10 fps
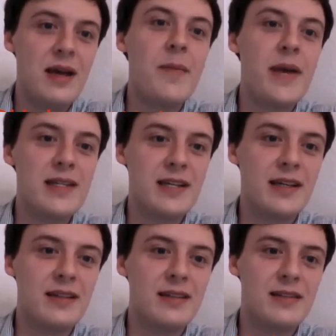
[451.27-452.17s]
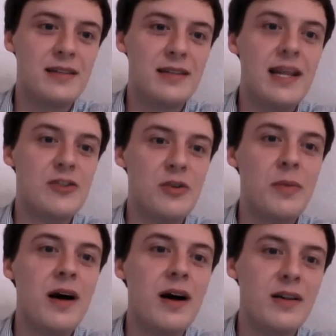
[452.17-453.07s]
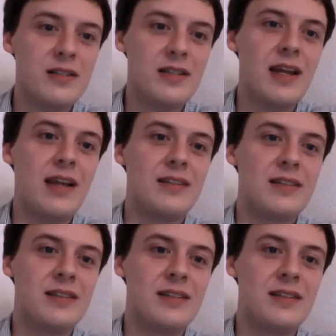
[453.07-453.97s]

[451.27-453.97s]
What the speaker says: amazing national parks and